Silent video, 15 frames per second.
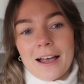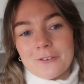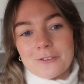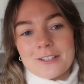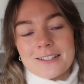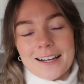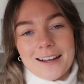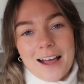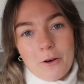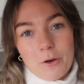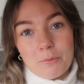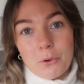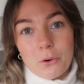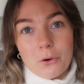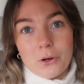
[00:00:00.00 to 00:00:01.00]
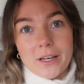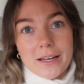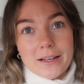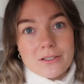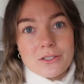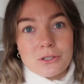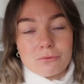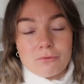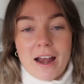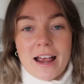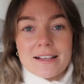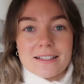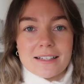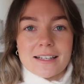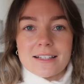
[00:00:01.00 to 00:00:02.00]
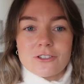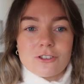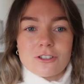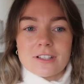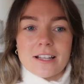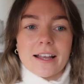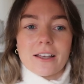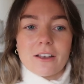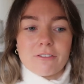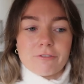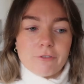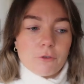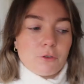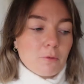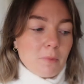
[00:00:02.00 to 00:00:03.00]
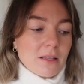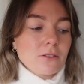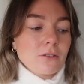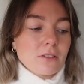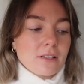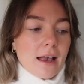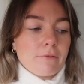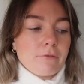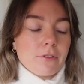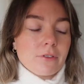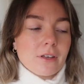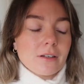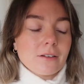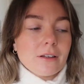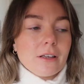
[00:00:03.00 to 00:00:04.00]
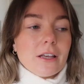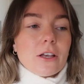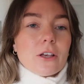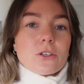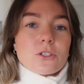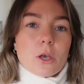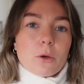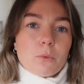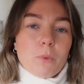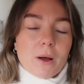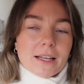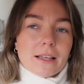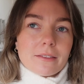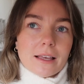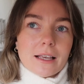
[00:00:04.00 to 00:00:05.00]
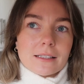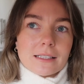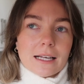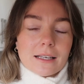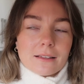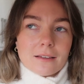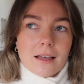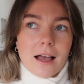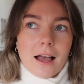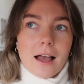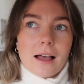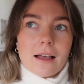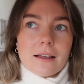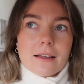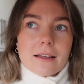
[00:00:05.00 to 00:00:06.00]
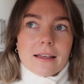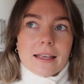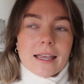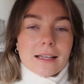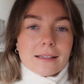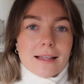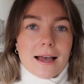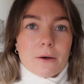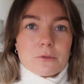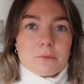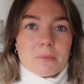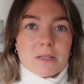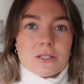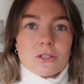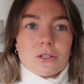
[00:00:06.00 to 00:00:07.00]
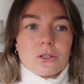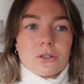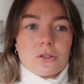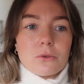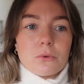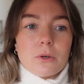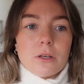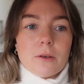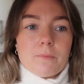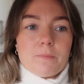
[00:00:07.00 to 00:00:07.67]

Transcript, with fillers: I understand how important it is to rest, and it's just like fundamental to everything. So when I think like that, it allows me to,